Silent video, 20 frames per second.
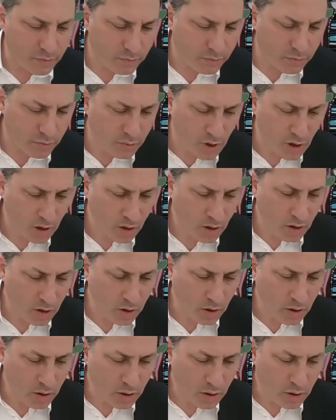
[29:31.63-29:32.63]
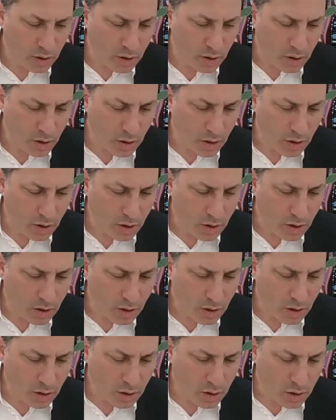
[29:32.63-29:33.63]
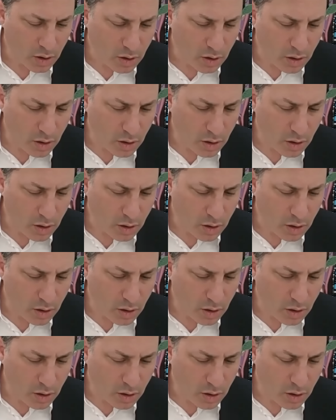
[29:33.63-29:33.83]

No one is speaking in this clip.